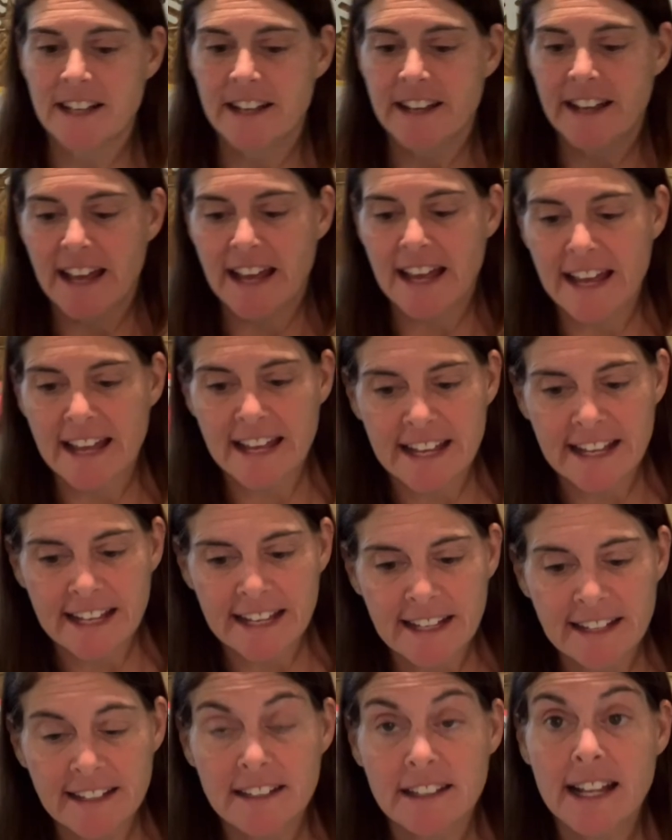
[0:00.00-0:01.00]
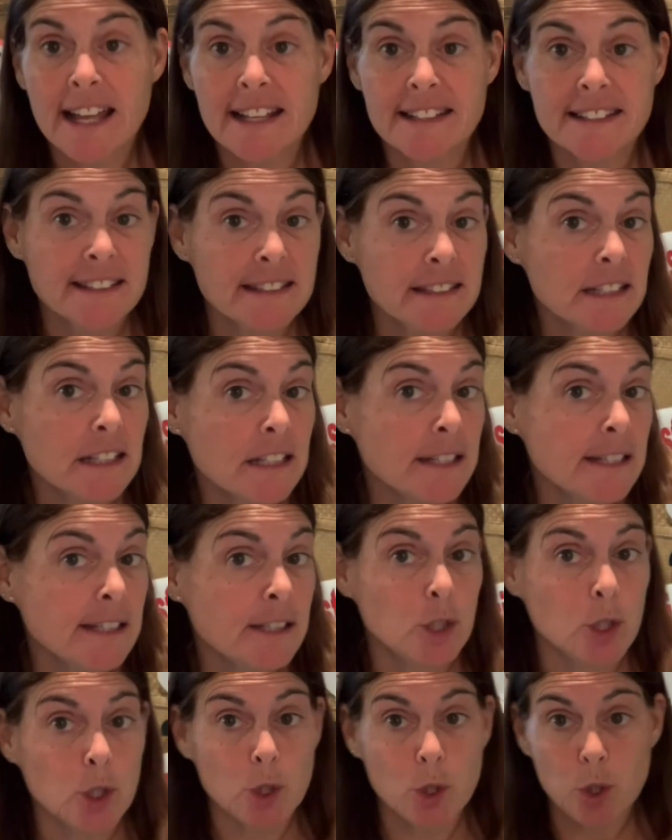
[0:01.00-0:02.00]
And let's see, do
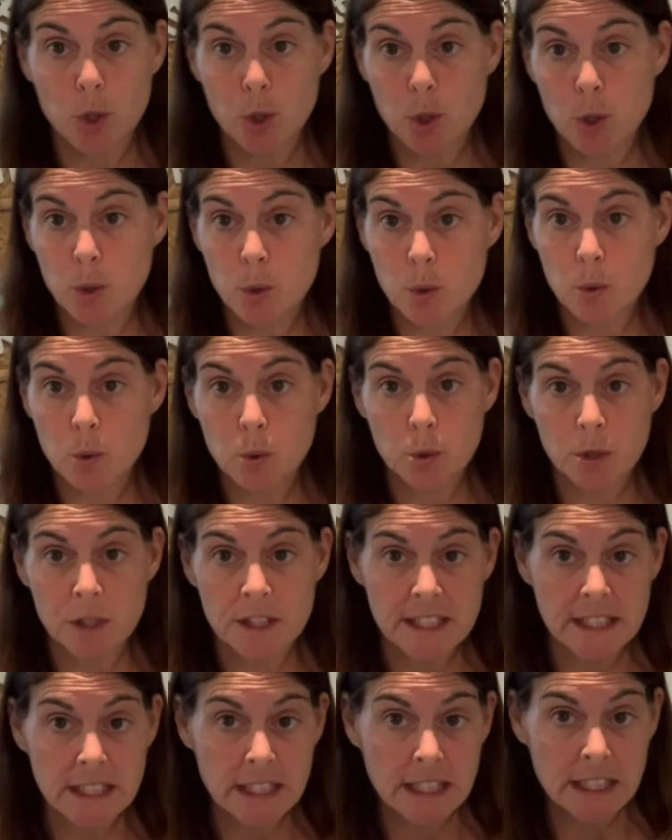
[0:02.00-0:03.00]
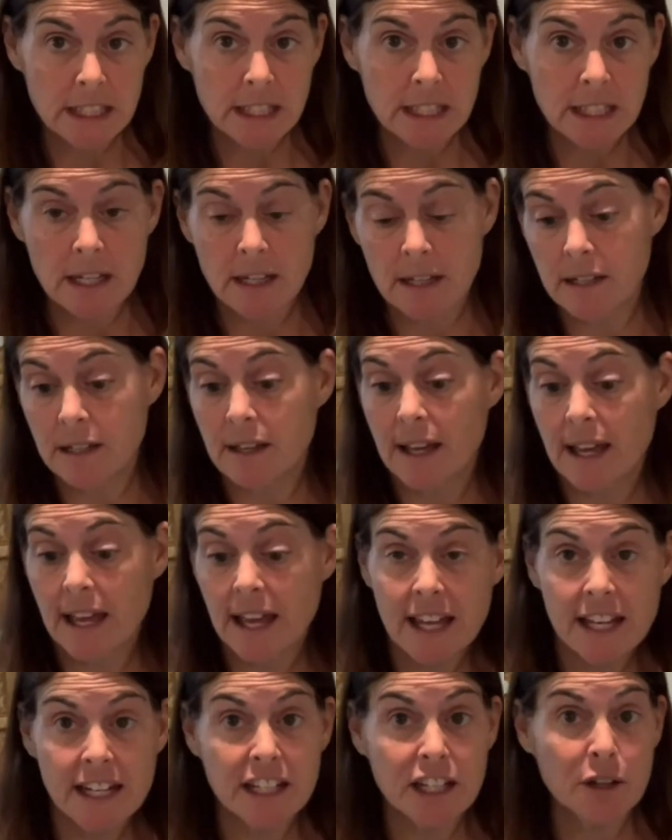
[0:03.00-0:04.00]
you see
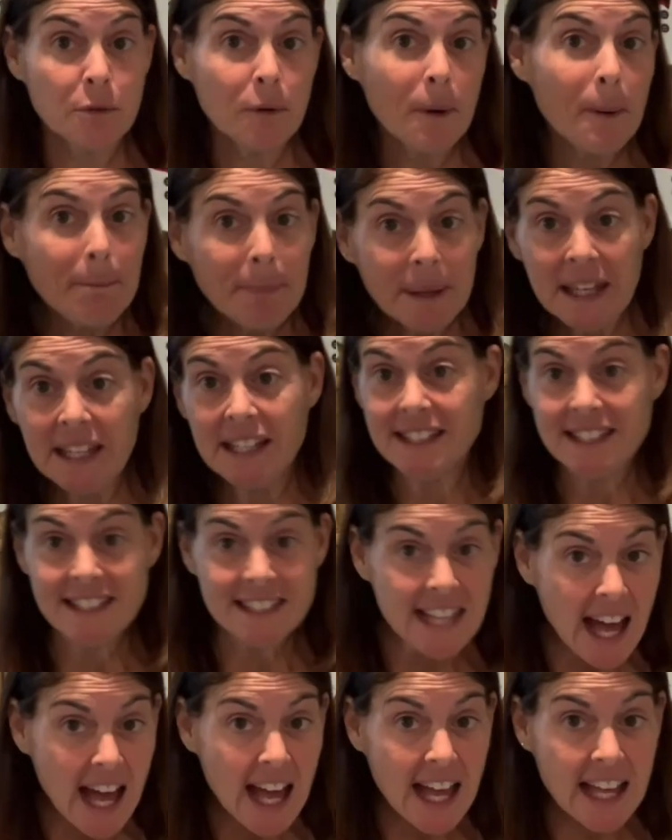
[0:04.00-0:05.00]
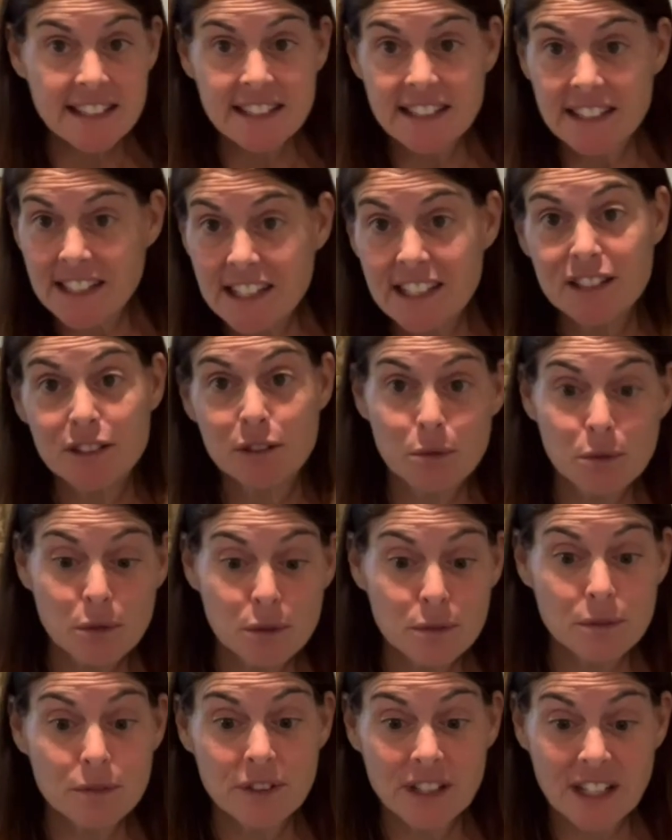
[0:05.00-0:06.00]
any repeat signs in
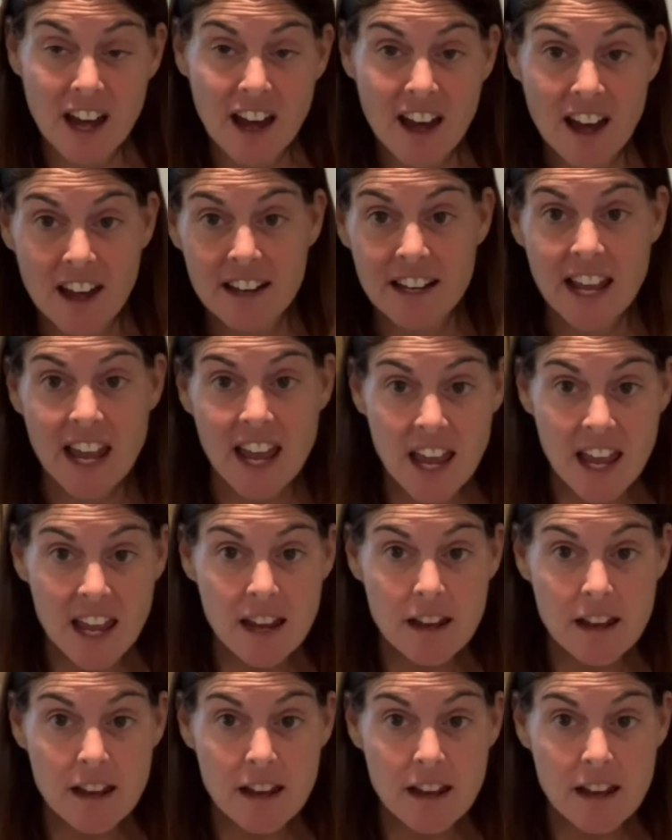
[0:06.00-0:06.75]
Groovin' on A?